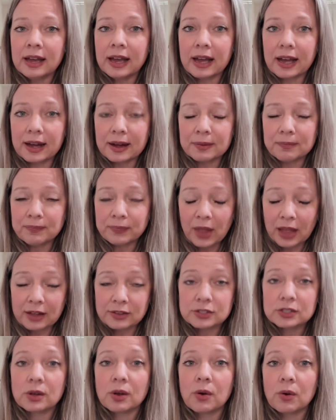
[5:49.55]

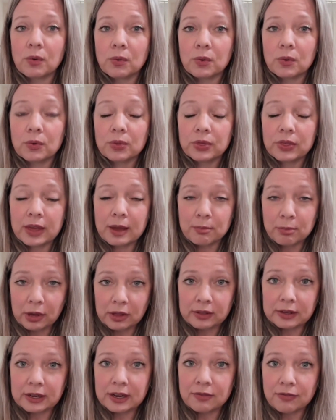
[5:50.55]
And so the
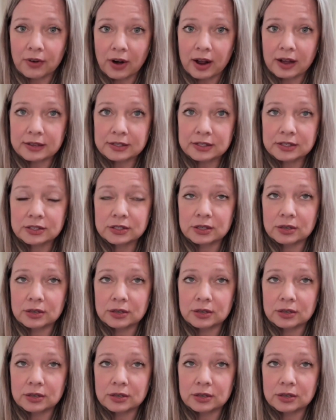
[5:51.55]
ability for us